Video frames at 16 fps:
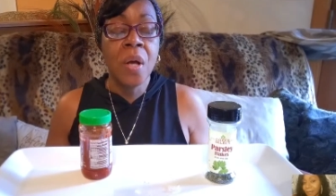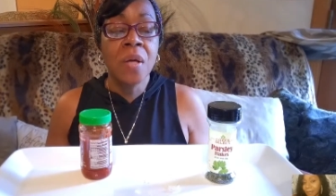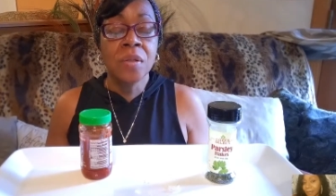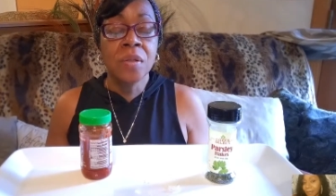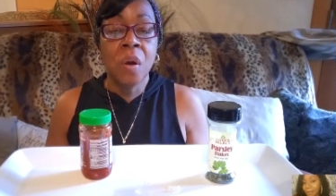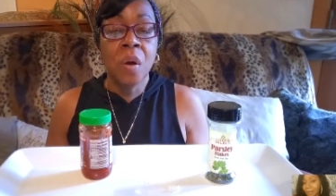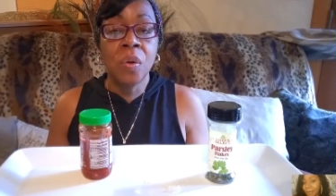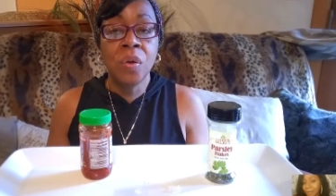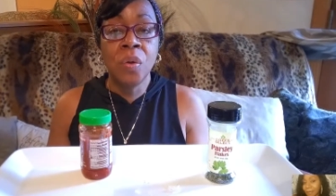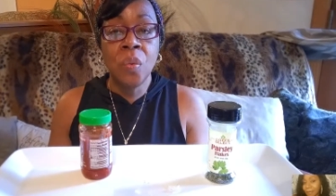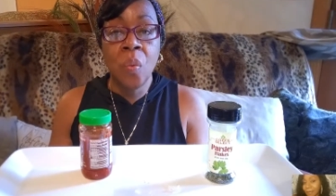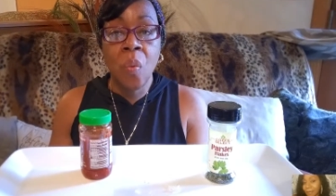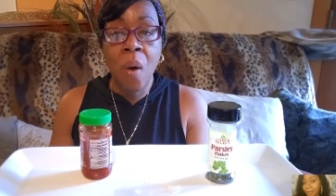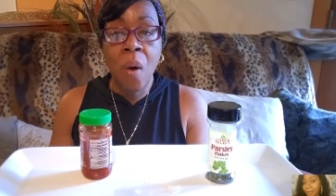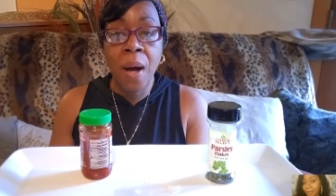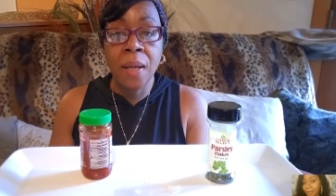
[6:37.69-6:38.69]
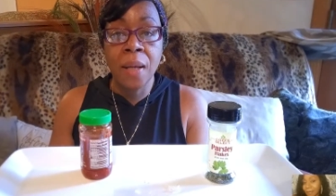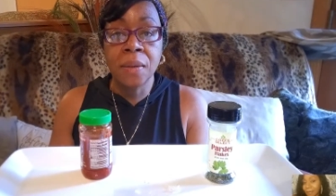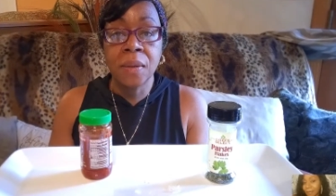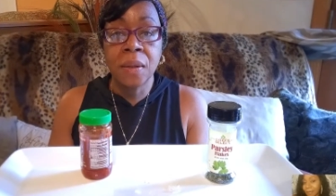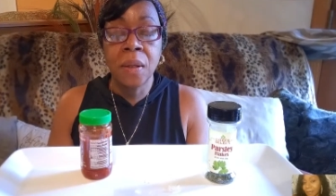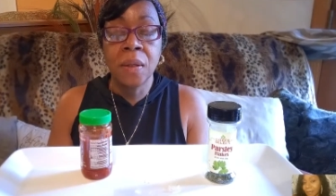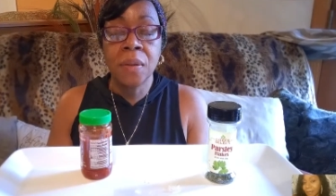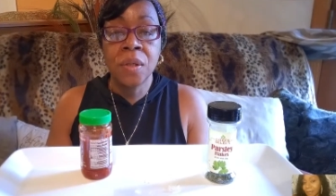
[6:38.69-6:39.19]
So you
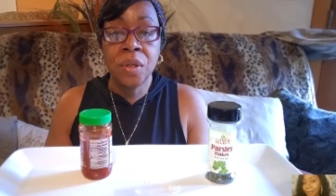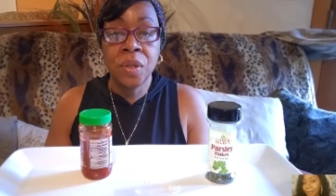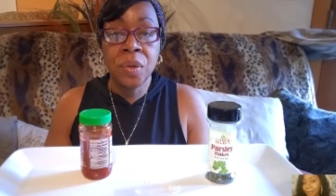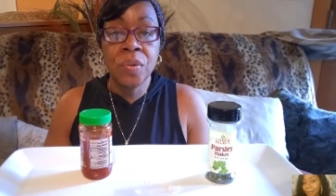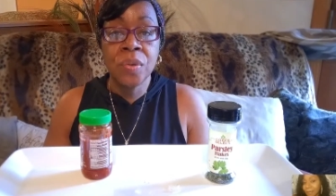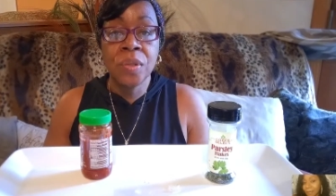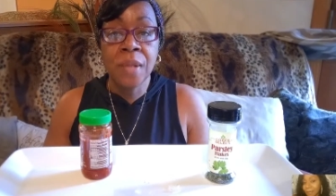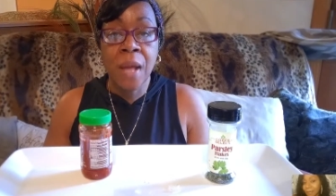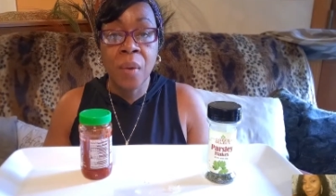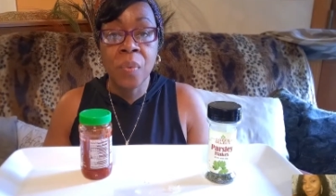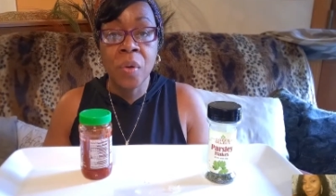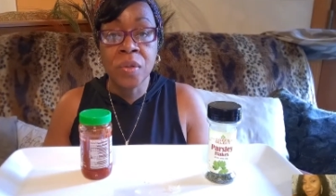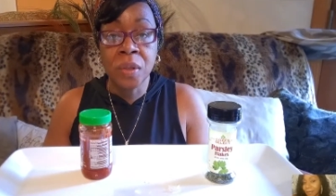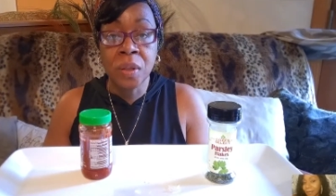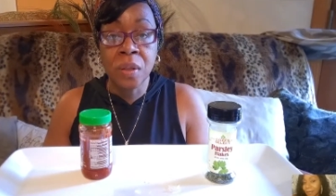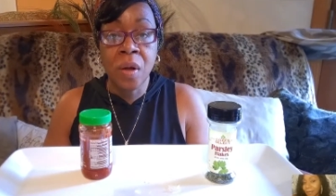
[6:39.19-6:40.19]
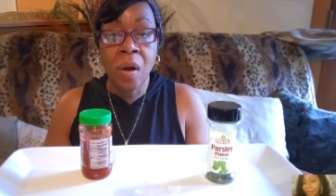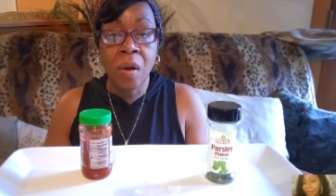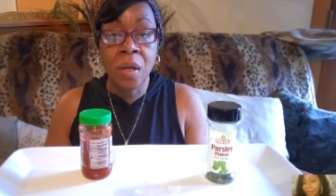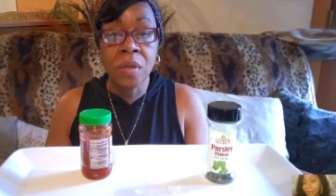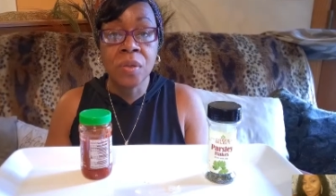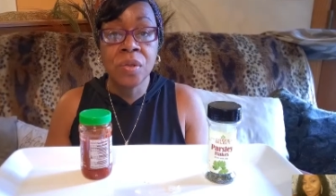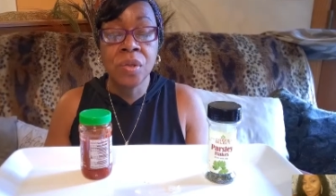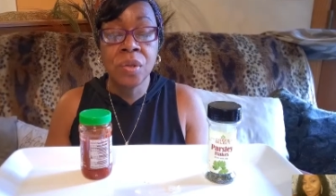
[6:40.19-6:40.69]
want to use that roasted
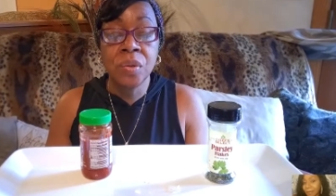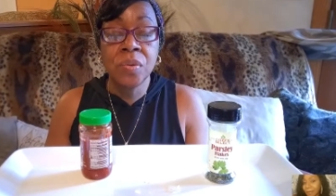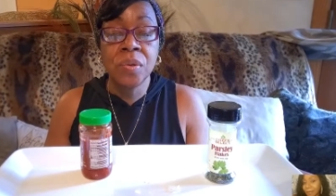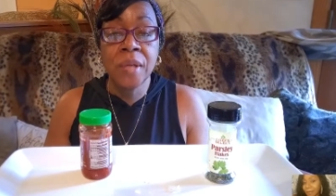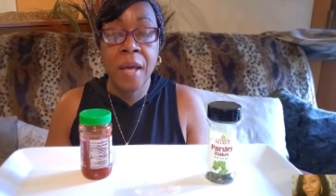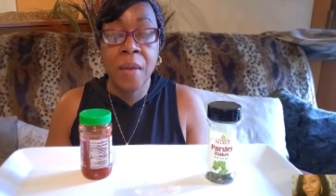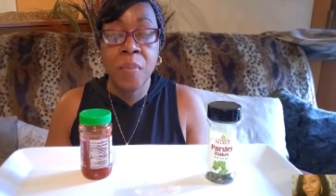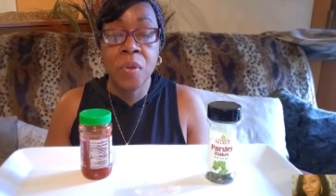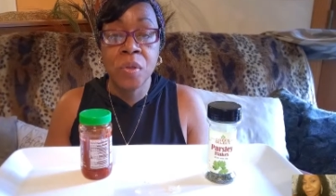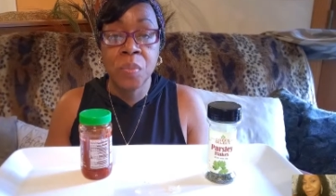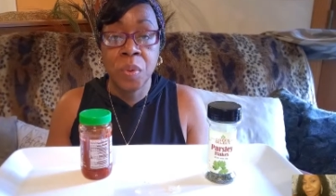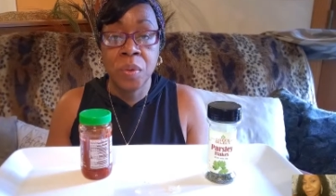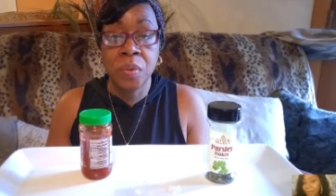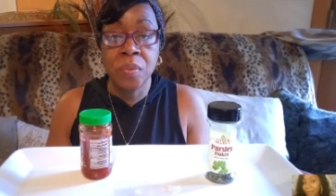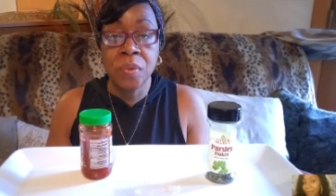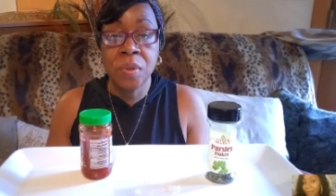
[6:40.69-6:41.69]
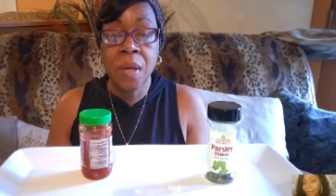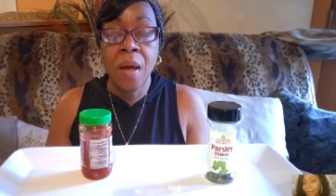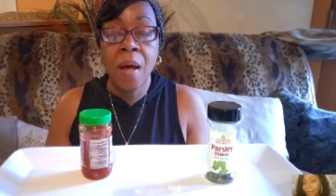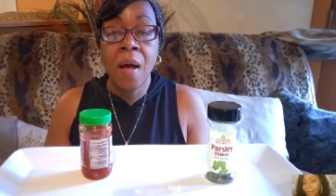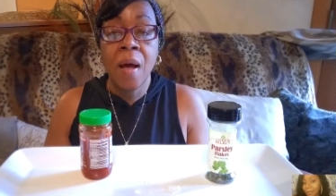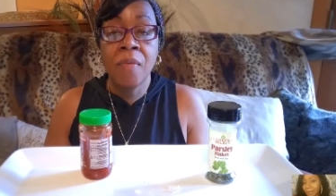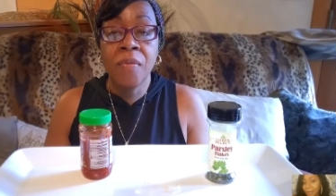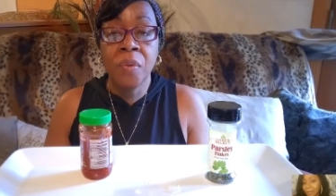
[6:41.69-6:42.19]
garlic. 2 tablespoons
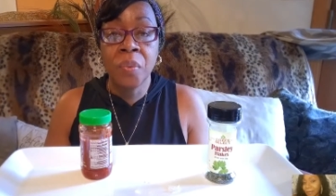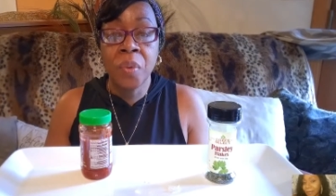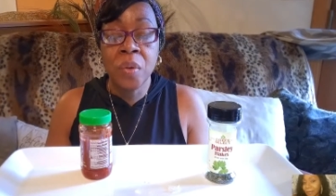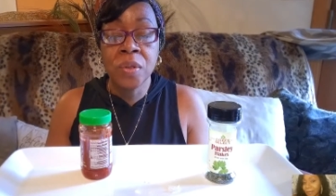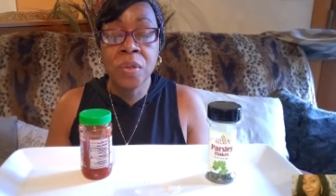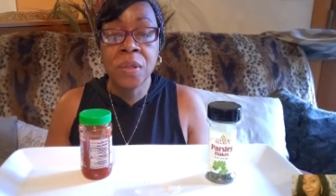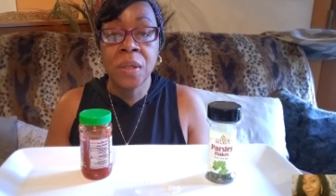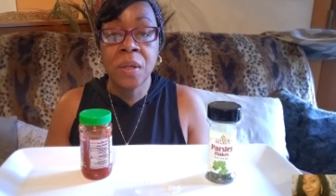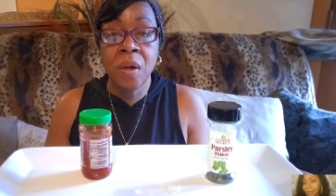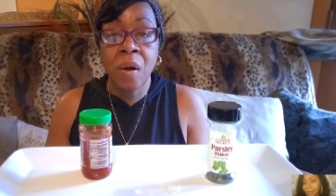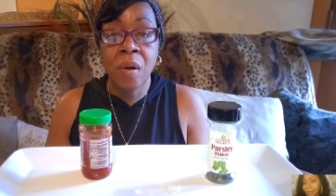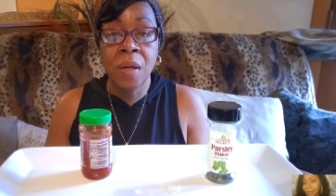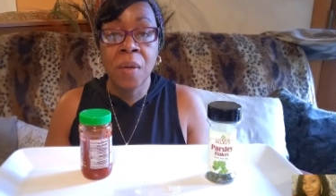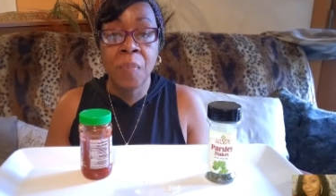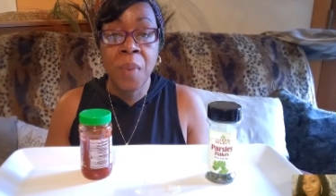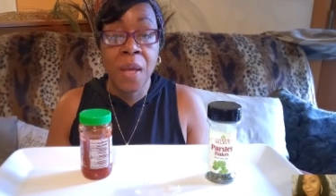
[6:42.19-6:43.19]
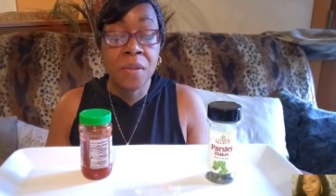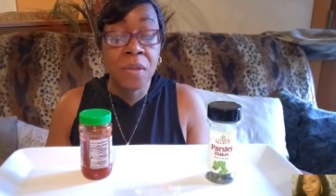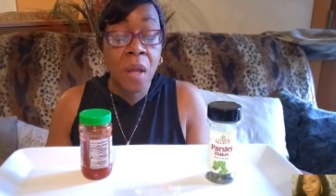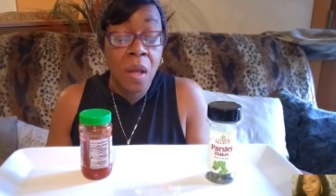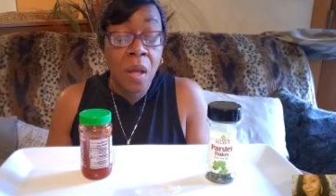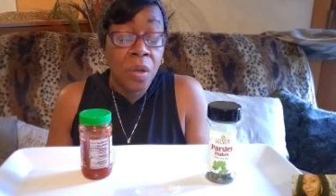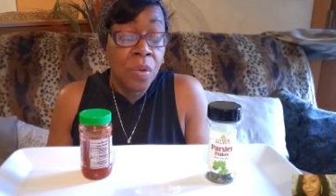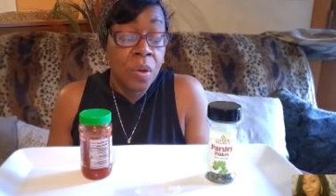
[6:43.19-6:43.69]
of the roasted garlic
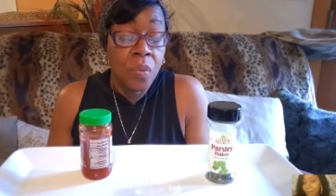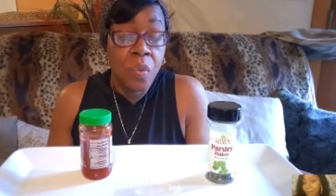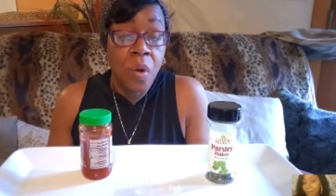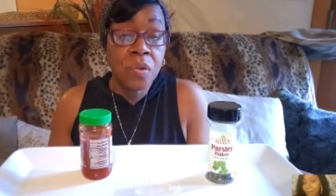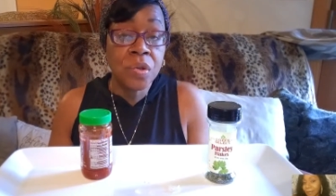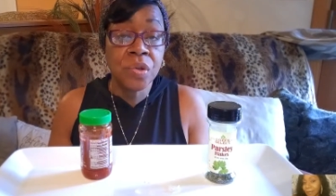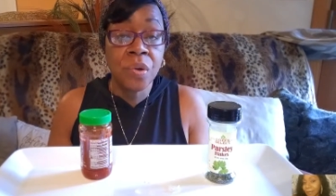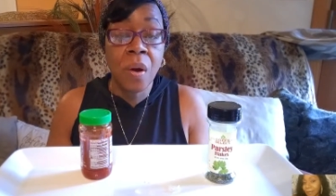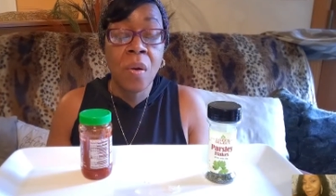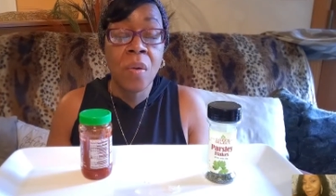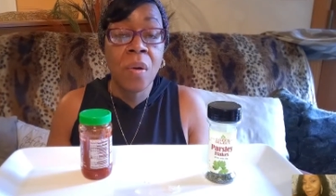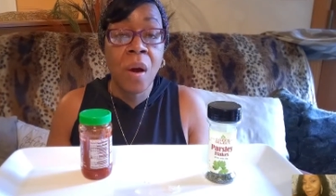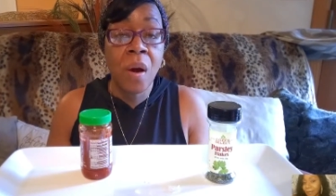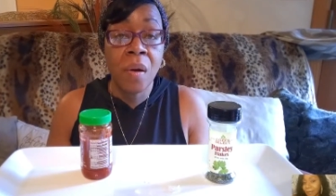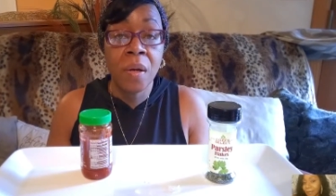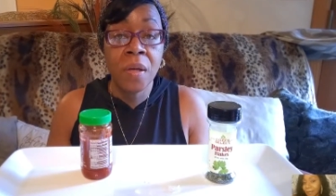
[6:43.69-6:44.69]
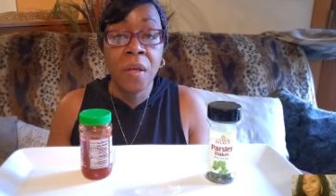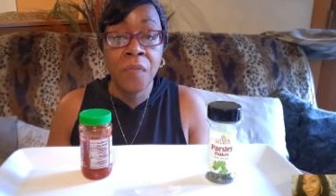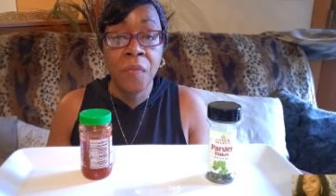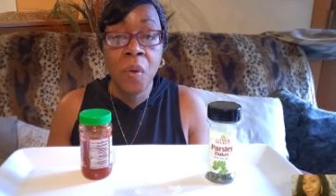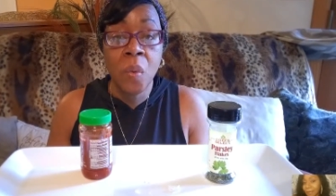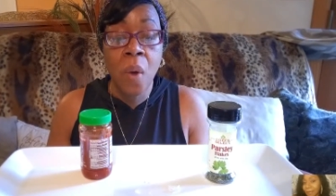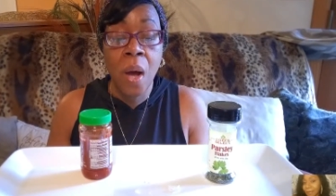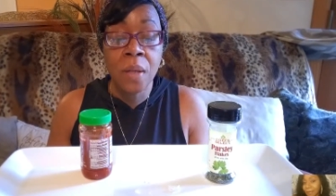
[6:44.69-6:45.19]
paste. You can roast your own garlic if
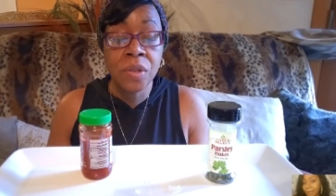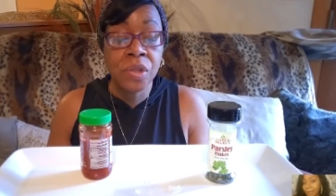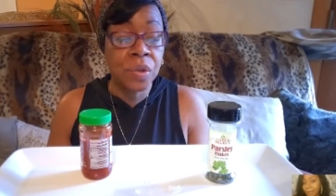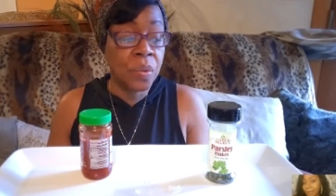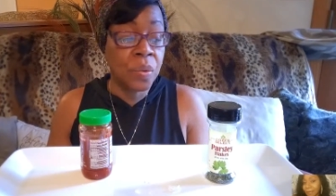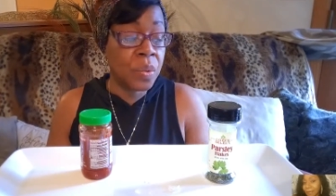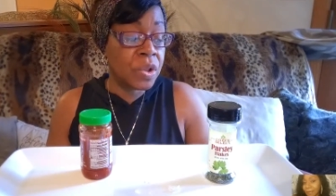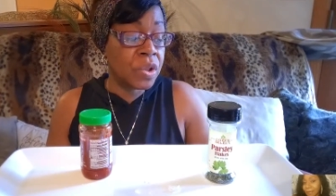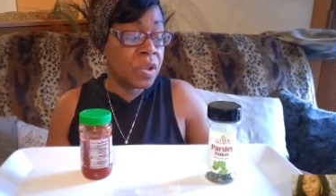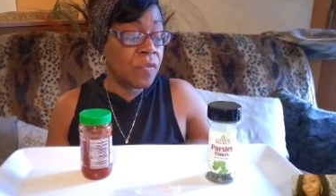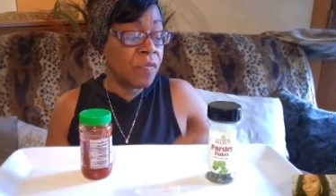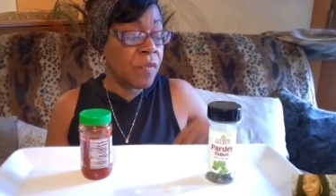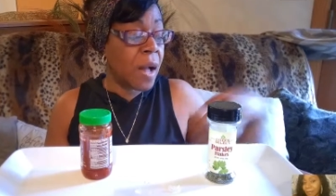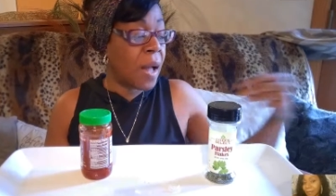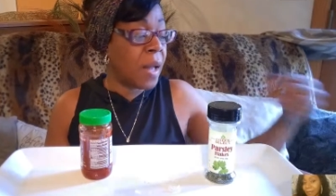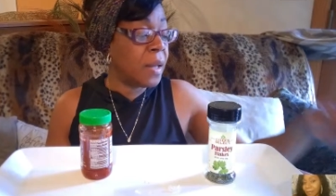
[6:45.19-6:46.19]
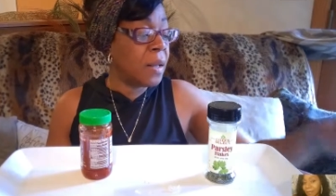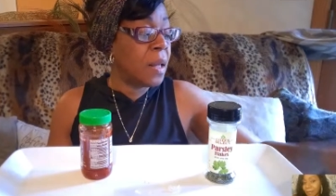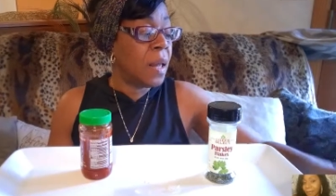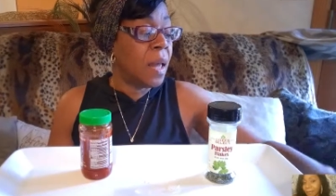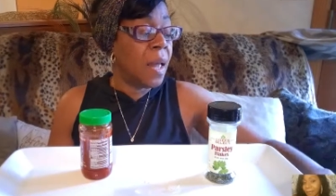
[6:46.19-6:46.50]
you want to, which is fine.